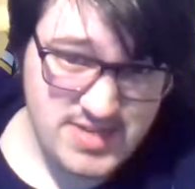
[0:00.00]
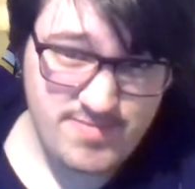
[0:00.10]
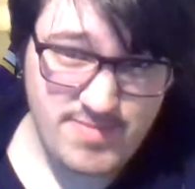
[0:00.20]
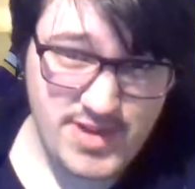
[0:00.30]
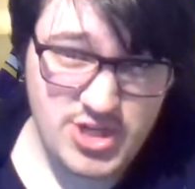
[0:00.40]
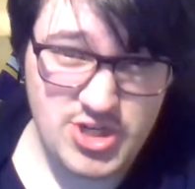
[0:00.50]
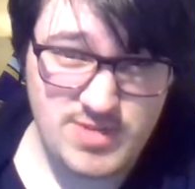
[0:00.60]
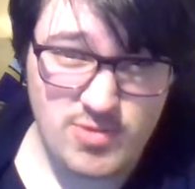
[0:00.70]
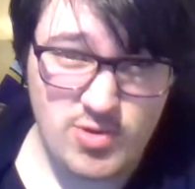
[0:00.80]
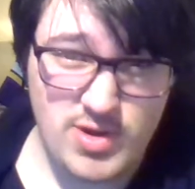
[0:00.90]
much
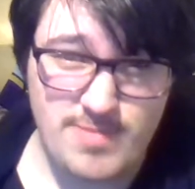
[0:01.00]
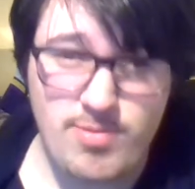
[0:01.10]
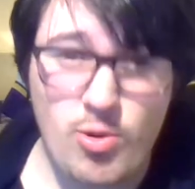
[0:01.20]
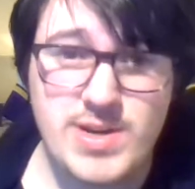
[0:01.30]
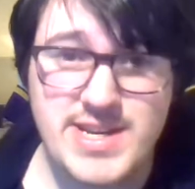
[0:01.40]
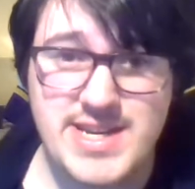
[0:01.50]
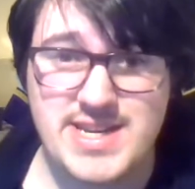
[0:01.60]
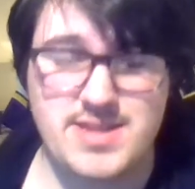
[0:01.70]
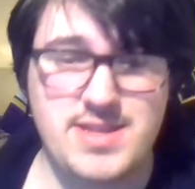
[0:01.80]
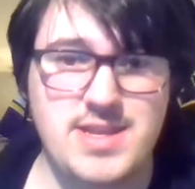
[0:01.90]
more important
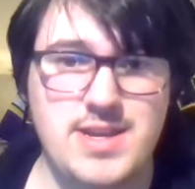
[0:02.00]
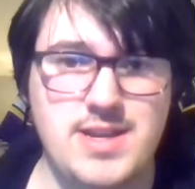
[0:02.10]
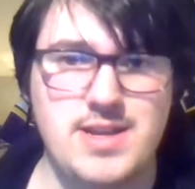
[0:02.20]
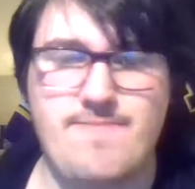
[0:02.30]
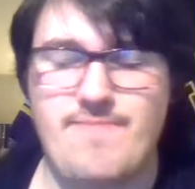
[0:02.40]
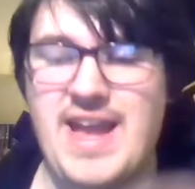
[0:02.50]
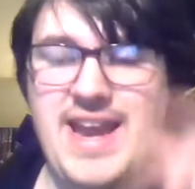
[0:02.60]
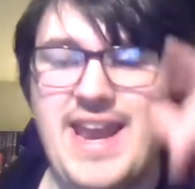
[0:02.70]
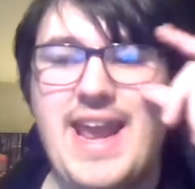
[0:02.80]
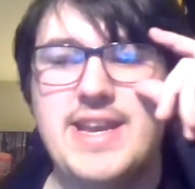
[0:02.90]
thing
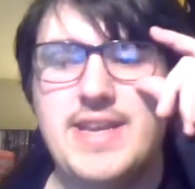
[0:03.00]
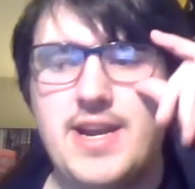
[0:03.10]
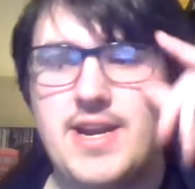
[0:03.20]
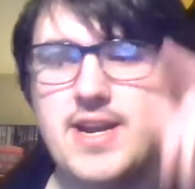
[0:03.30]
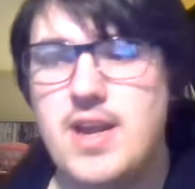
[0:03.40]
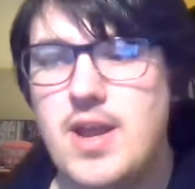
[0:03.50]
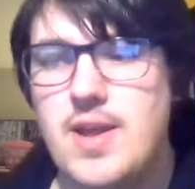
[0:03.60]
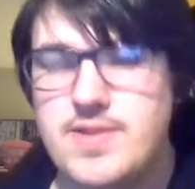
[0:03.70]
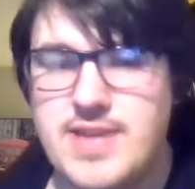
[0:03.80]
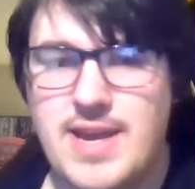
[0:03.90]
at hand here.
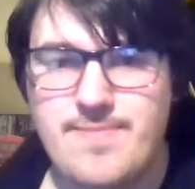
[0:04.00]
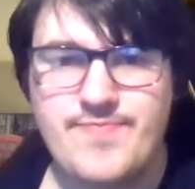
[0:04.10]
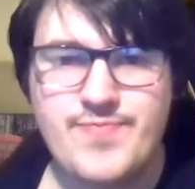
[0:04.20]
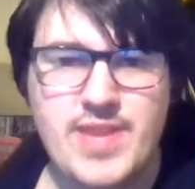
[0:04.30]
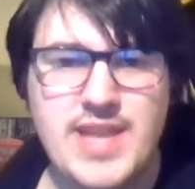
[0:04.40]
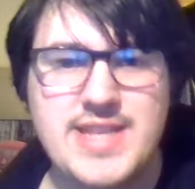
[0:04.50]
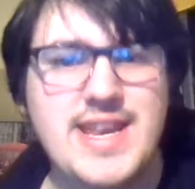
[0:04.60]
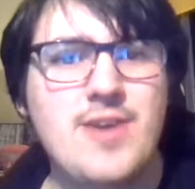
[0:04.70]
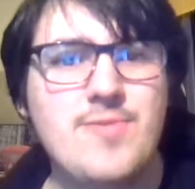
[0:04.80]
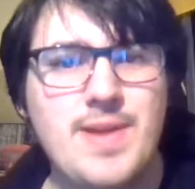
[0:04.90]
That it's
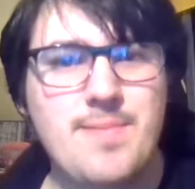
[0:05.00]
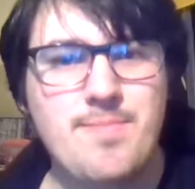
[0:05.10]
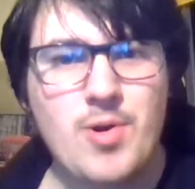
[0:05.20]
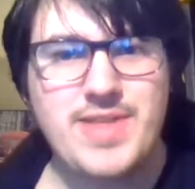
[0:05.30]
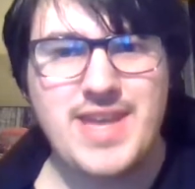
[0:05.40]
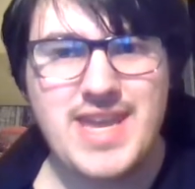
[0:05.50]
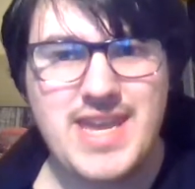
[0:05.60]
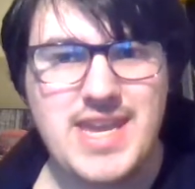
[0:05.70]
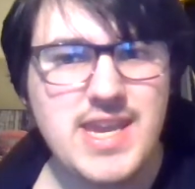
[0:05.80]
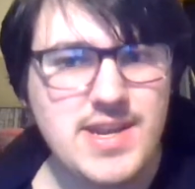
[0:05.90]
now that both
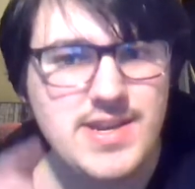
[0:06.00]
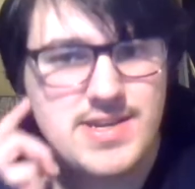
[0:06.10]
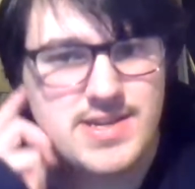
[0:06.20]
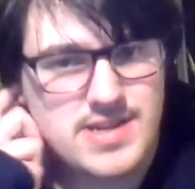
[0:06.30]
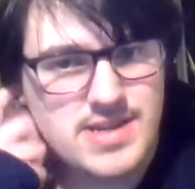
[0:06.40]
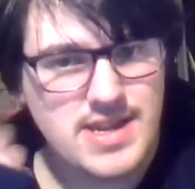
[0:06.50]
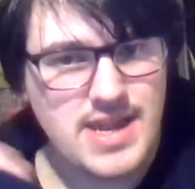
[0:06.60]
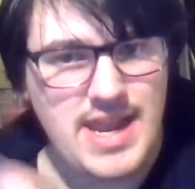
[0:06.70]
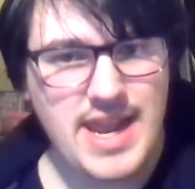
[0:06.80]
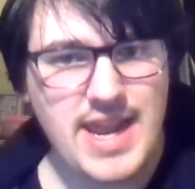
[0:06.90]
he
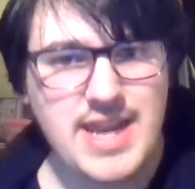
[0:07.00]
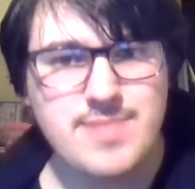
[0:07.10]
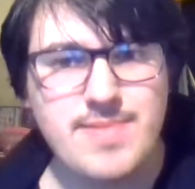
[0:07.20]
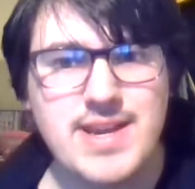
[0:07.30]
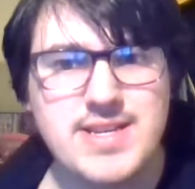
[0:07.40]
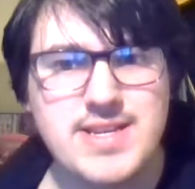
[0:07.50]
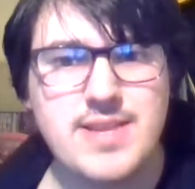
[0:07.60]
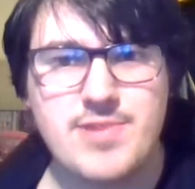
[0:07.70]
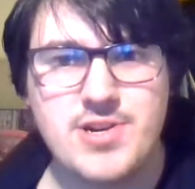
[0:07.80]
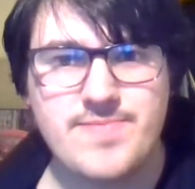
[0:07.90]
and Mike
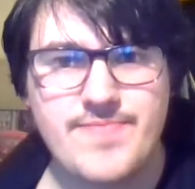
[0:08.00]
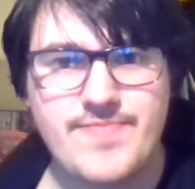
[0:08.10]
Zimmer